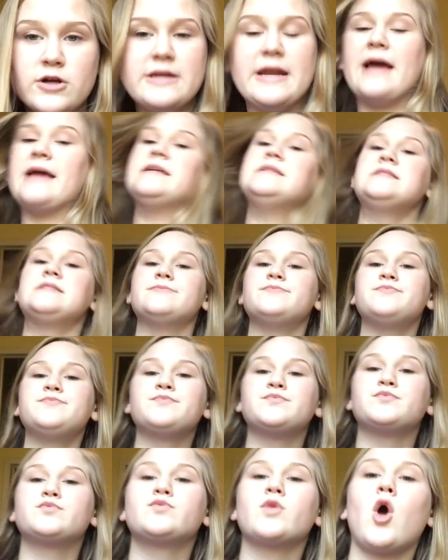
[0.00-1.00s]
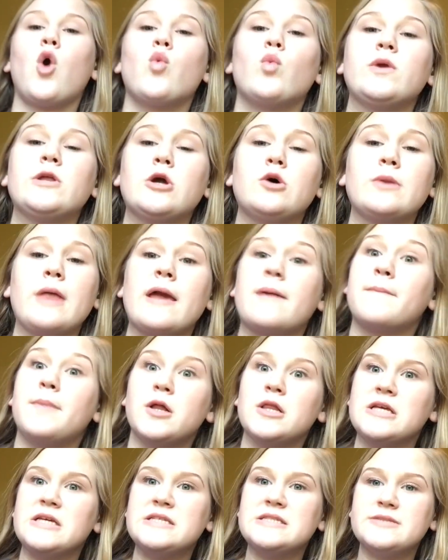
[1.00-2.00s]
nice. We don't like
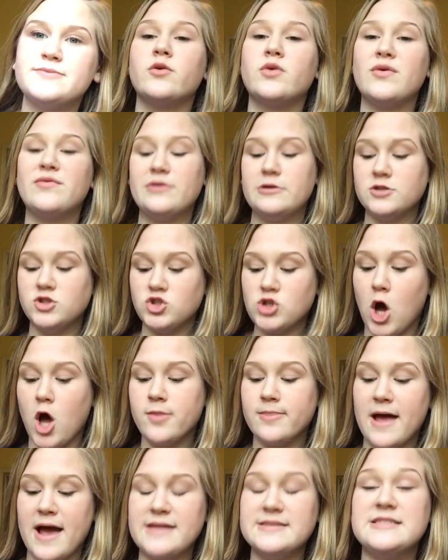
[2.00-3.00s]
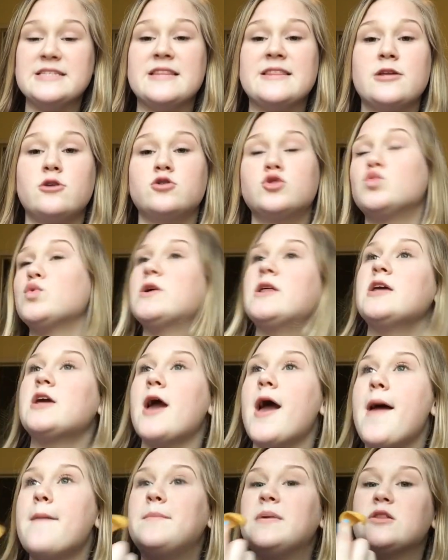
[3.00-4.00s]
bullies. The reviews online said that it was really
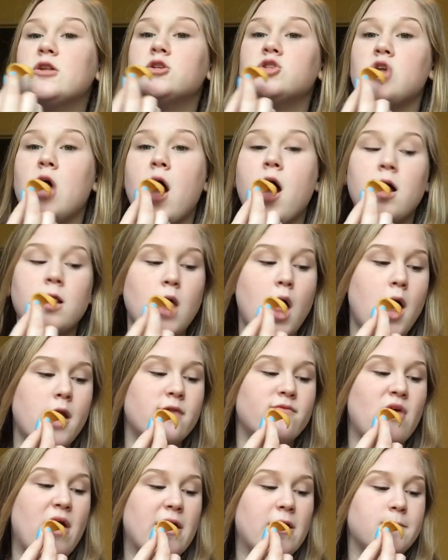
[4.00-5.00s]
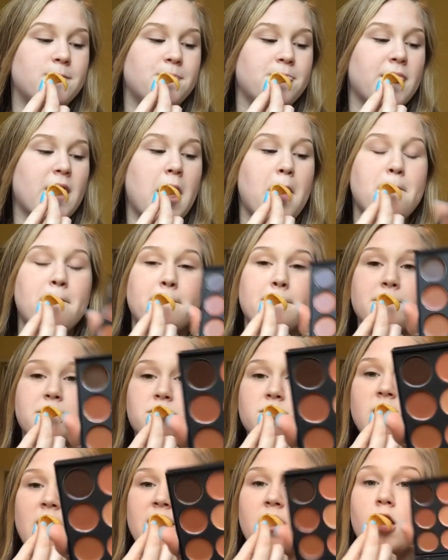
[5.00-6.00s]
good, but there's not a lot of like
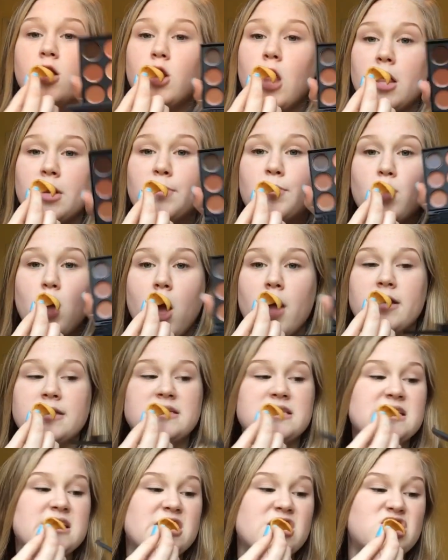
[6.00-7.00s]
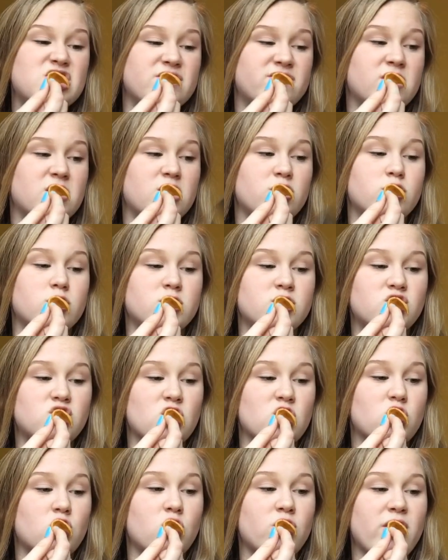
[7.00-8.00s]
like a lot of products in each of the little
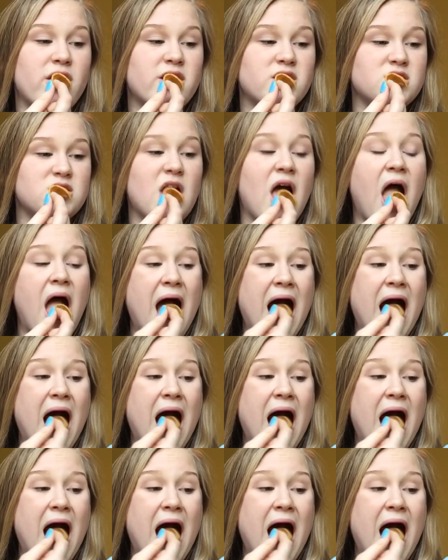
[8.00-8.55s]
circle things.